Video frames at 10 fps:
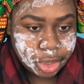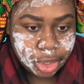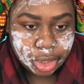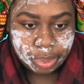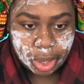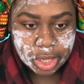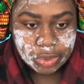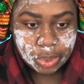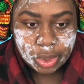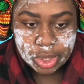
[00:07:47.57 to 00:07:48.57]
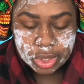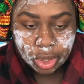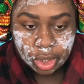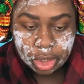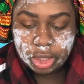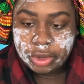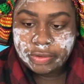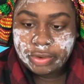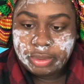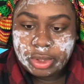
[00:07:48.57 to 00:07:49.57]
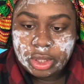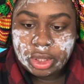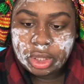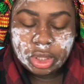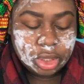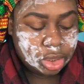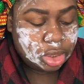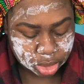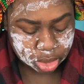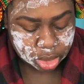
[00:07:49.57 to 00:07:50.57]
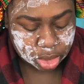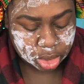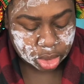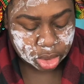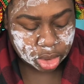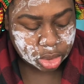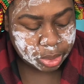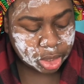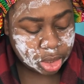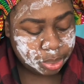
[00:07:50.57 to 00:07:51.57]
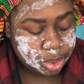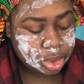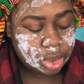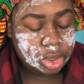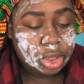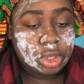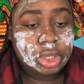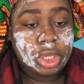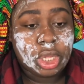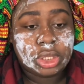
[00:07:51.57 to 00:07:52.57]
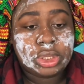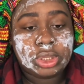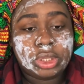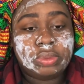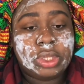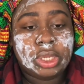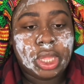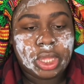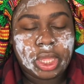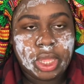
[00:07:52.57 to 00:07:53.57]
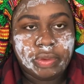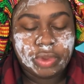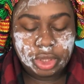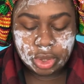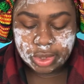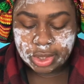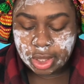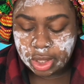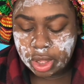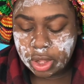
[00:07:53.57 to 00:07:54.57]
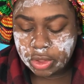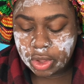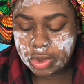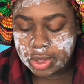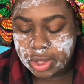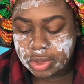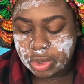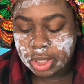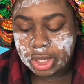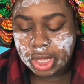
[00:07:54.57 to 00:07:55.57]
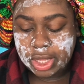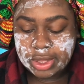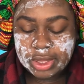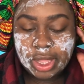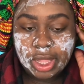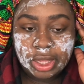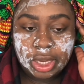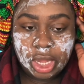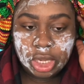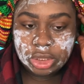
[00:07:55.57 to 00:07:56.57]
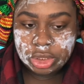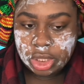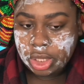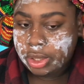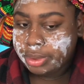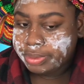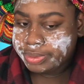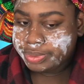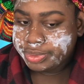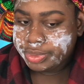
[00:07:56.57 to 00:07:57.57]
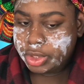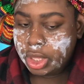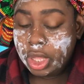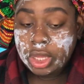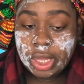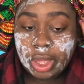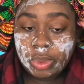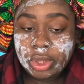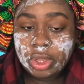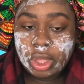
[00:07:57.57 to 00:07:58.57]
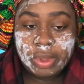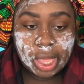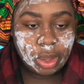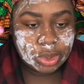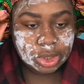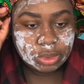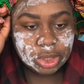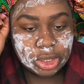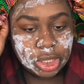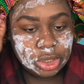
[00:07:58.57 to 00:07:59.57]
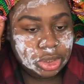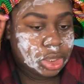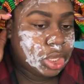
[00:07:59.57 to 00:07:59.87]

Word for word: Her price points aren't there for me. Colourpop literally launches something like every Thursday. Thursdays are the days that they launch. Um, like when they're coming out with something, they usually